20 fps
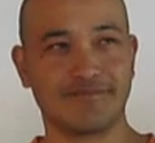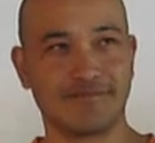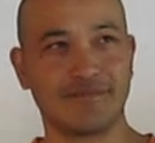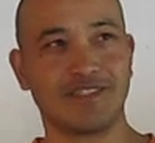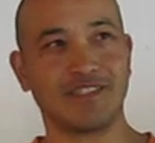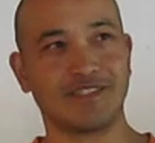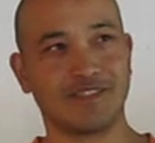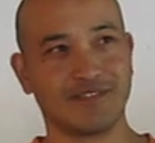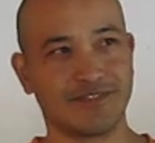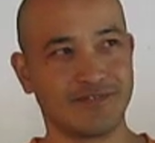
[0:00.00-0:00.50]

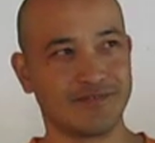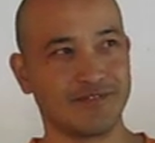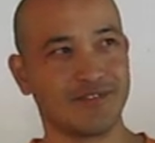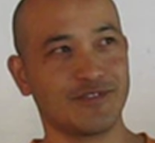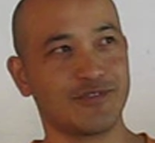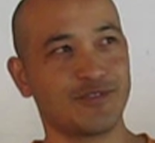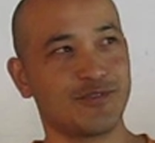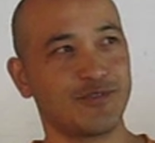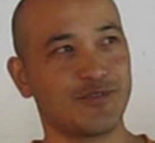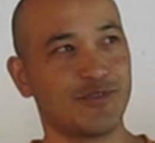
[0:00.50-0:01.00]
this
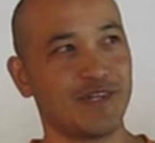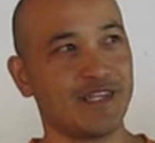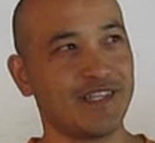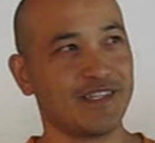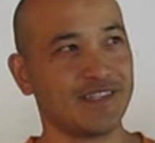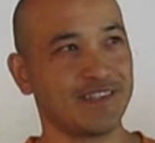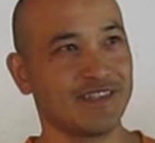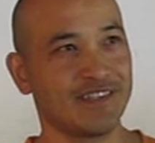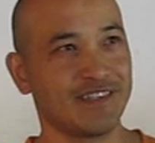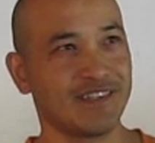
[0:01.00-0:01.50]
great
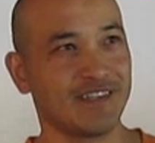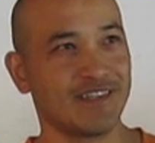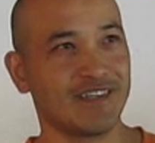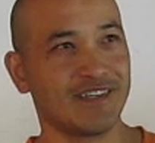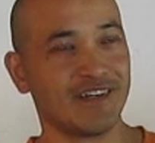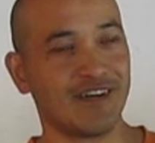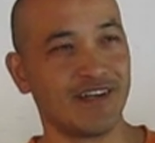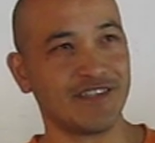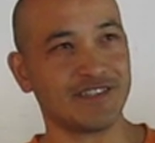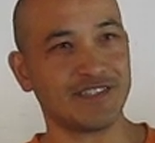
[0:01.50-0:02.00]

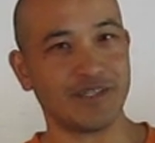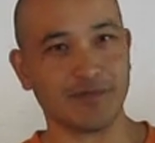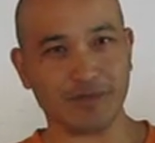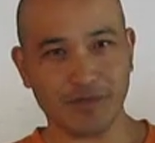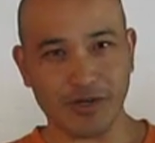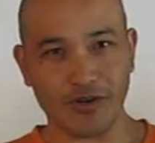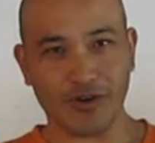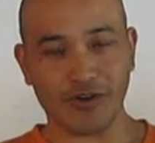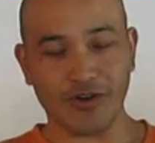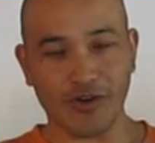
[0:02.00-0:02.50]

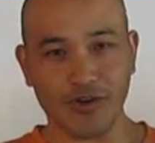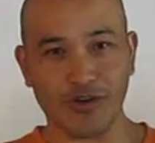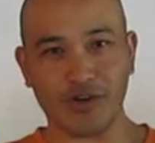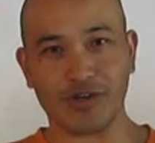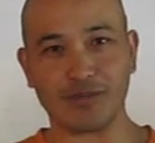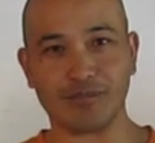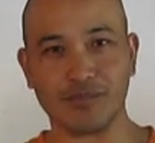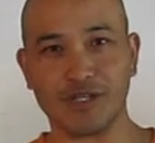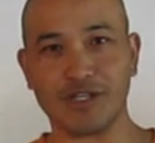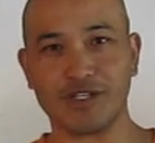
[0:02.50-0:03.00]
concept called
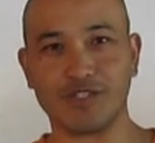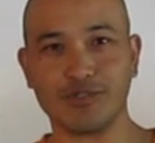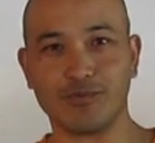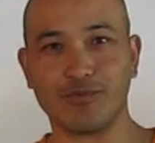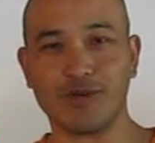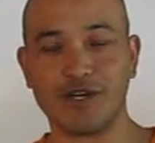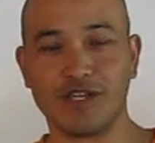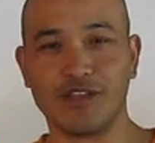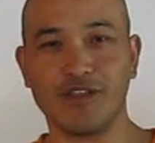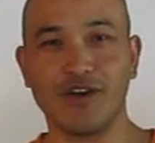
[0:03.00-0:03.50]

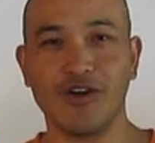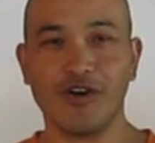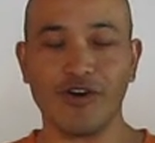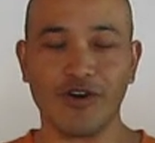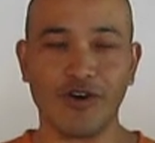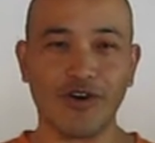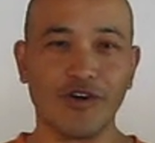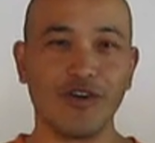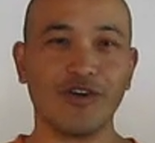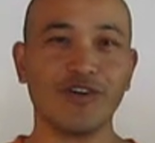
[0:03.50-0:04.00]
R+1.
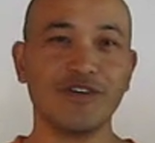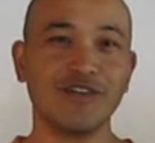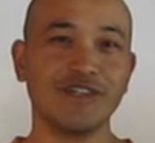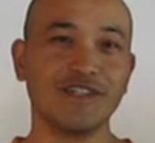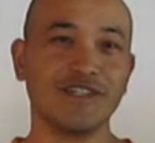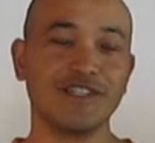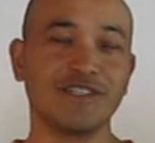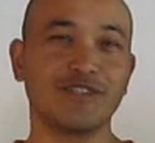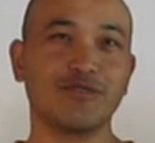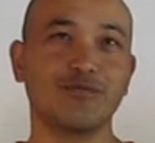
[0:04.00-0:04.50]
R
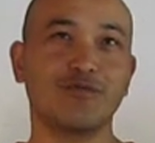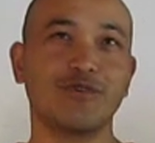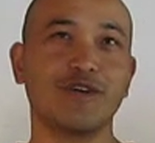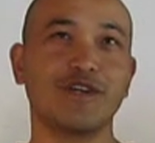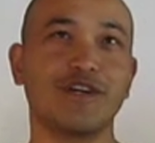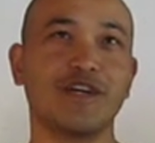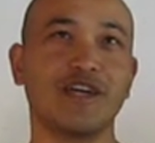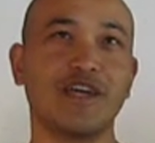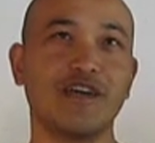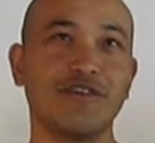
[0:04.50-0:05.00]
is
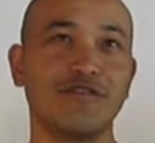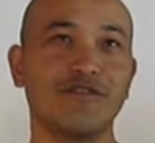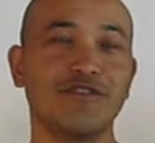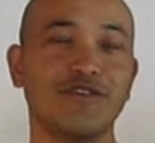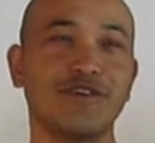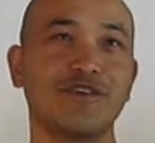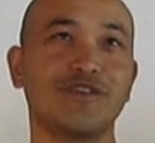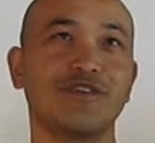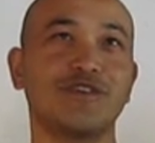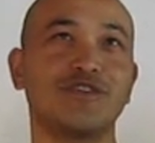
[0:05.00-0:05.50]

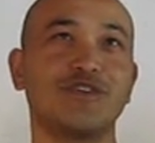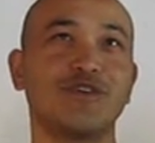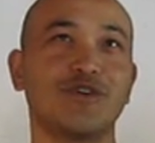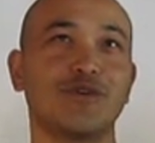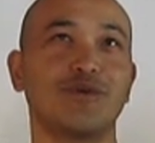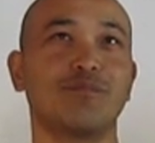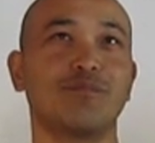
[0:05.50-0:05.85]
wherever your